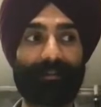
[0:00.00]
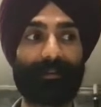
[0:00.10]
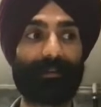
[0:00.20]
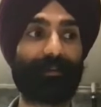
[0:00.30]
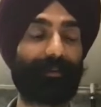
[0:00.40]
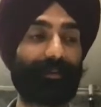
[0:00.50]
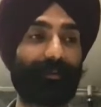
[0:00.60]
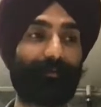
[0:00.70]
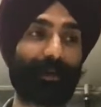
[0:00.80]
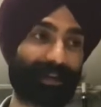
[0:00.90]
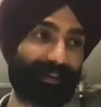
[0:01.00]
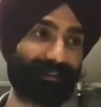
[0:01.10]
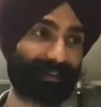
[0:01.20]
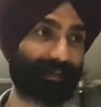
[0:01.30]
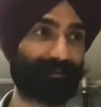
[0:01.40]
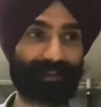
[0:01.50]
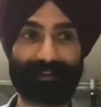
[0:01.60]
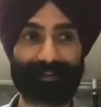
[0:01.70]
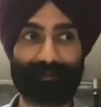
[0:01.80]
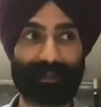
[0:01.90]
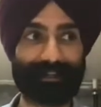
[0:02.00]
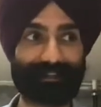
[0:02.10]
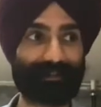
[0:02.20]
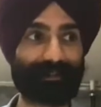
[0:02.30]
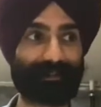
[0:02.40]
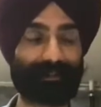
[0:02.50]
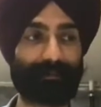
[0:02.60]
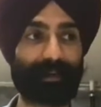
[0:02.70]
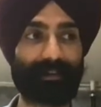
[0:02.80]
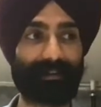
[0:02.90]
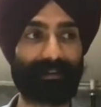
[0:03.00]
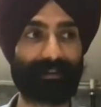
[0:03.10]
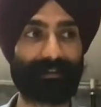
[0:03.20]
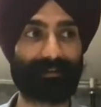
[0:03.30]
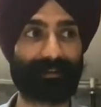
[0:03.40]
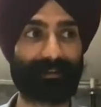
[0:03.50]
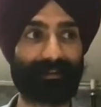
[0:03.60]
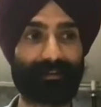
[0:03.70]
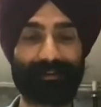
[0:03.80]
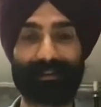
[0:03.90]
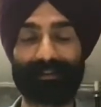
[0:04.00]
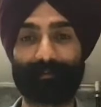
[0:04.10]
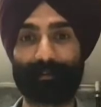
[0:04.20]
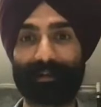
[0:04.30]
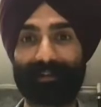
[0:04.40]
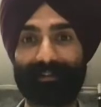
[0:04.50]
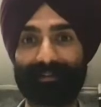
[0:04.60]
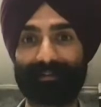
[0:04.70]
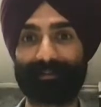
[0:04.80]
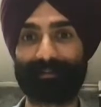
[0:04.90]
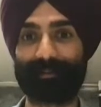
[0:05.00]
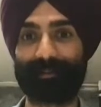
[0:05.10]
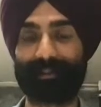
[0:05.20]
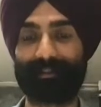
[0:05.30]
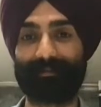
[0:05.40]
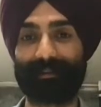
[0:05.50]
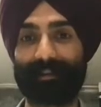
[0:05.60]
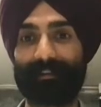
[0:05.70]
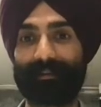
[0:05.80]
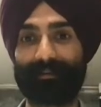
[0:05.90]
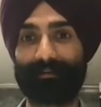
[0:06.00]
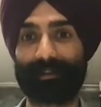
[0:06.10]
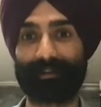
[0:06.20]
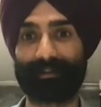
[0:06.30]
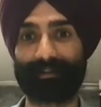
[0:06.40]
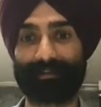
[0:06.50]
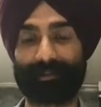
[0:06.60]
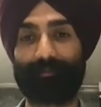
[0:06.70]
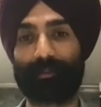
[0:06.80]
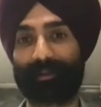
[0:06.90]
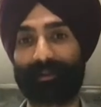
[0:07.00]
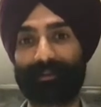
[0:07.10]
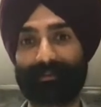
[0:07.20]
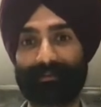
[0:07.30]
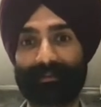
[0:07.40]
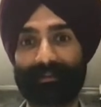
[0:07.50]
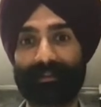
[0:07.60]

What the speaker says: You know, the butt end side of things, I'm not so sure about. I think butt ends are so small they can even get through like the straight bar cages.